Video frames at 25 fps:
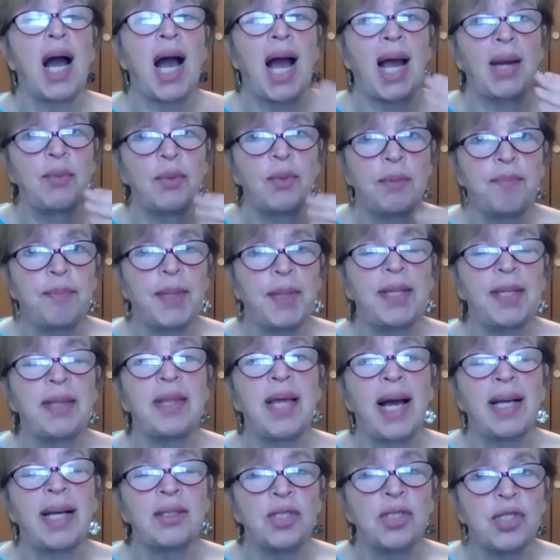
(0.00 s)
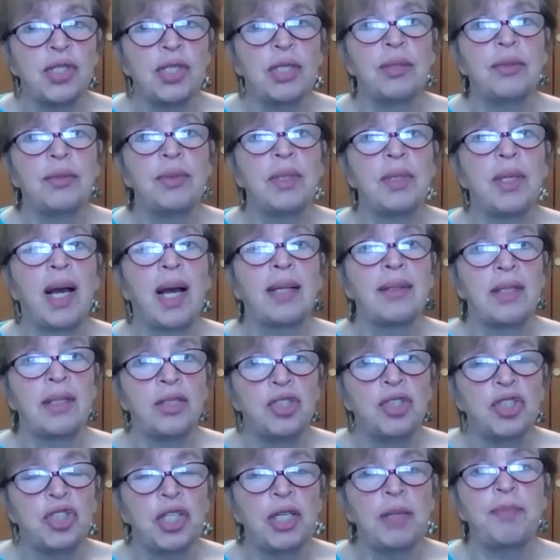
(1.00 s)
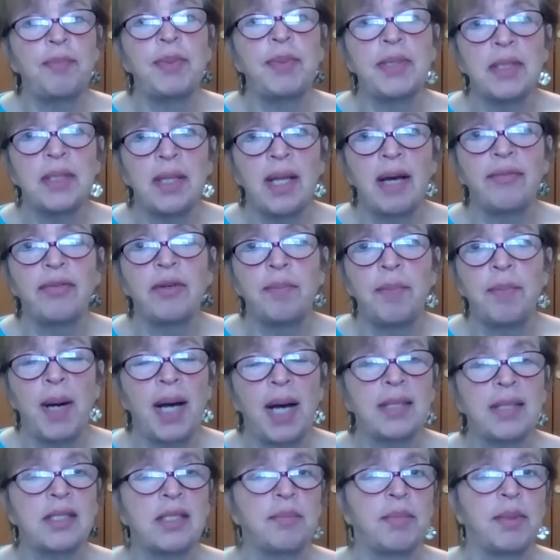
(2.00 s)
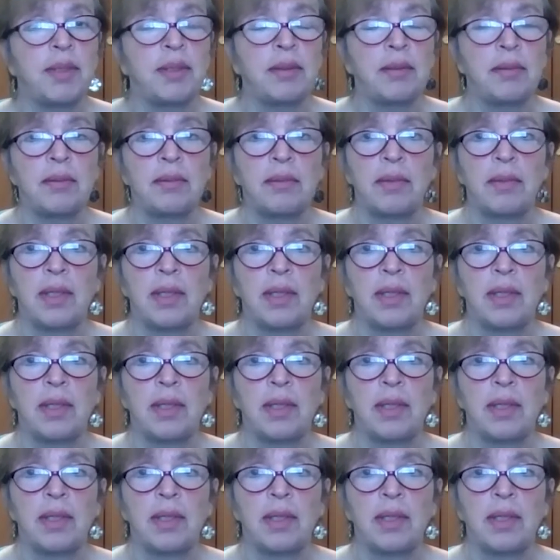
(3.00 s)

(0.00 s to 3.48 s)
I will bid that suit at the cheapest level possible.